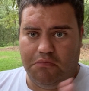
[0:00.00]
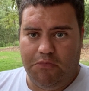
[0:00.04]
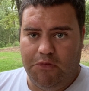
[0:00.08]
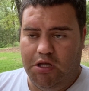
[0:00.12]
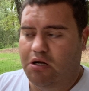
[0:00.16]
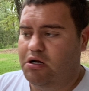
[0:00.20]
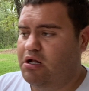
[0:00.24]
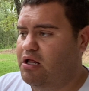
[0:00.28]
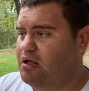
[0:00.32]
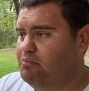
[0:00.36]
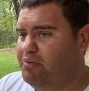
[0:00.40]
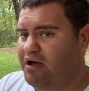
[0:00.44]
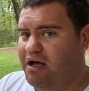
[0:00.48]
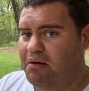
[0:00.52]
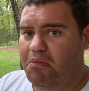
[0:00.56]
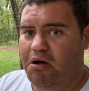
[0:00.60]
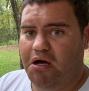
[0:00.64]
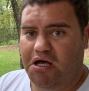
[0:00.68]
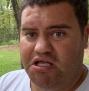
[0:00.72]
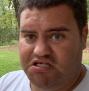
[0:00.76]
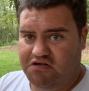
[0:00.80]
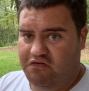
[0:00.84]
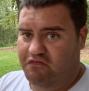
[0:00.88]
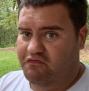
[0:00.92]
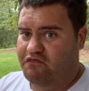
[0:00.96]
Here in Alabama,
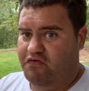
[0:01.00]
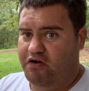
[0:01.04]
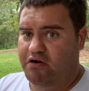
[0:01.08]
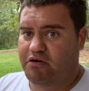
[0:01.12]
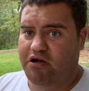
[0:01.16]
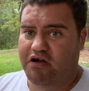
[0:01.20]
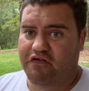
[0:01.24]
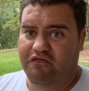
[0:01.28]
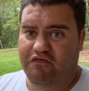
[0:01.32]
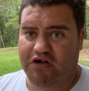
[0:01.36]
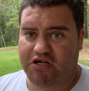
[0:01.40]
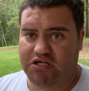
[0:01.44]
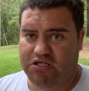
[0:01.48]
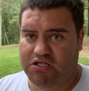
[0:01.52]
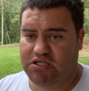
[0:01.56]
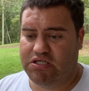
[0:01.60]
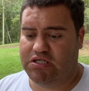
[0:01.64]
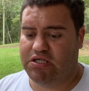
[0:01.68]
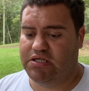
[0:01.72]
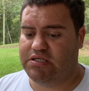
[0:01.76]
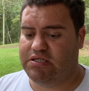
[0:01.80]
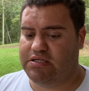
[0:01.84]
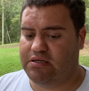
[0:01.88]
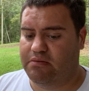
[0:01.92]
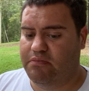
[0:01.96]
it's a very efficient
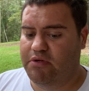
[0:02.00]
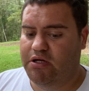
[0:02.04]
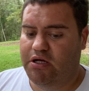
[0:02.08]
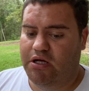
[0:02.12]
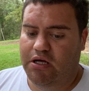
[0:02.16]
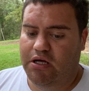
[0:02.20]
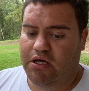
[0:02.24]
system.